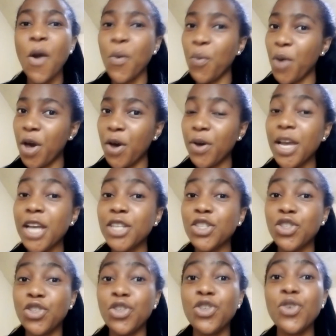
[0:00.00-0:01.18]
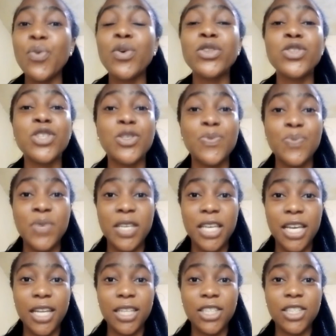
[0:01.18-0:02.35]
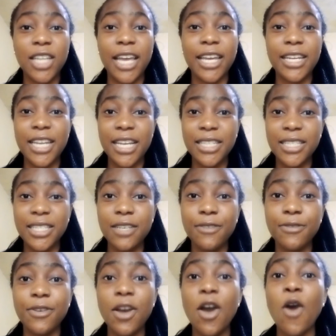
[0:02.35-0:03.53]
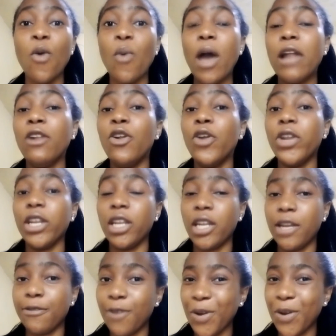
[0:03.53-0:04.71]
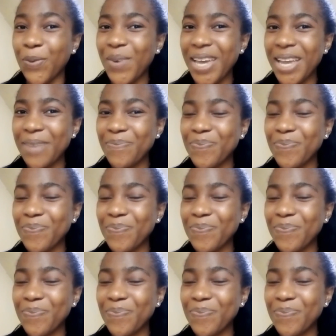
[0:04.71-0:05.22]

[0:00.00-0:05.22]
Well, do you want to speak English like a native while learning in a fun way?